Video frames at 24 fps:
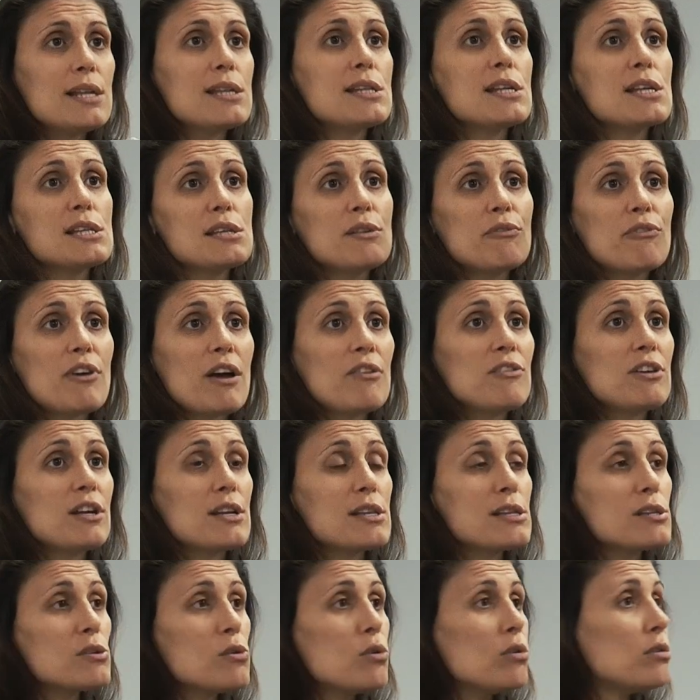65
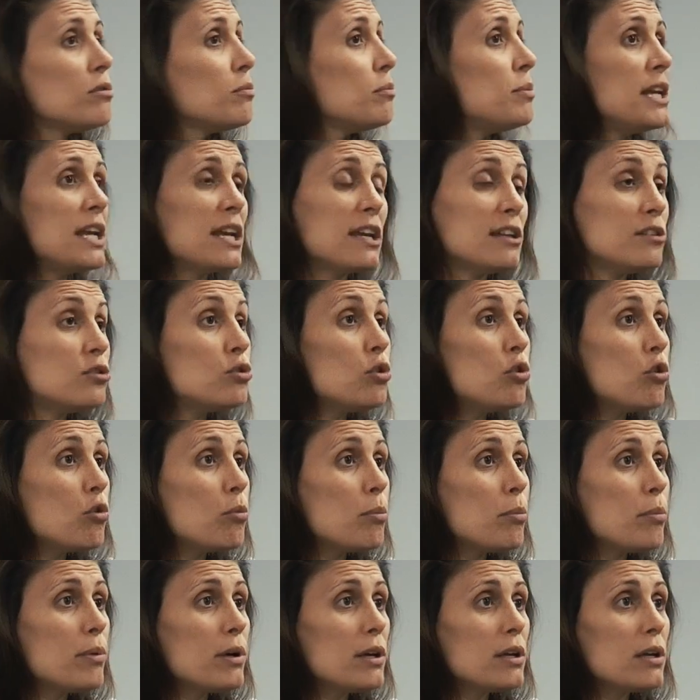years old, being at
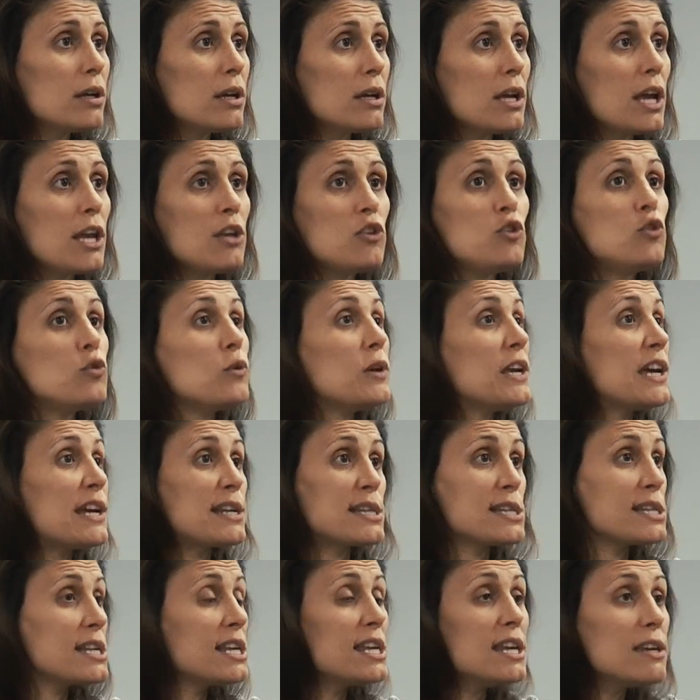home on New
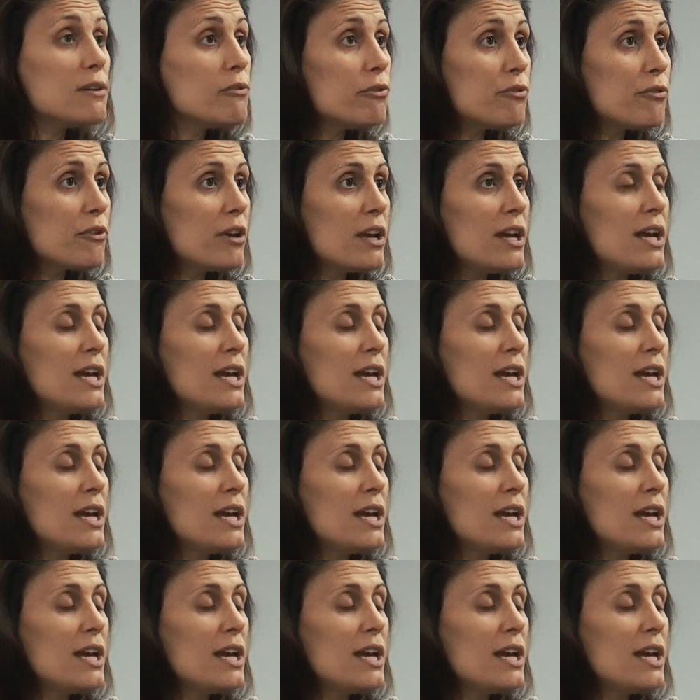Year's Eve.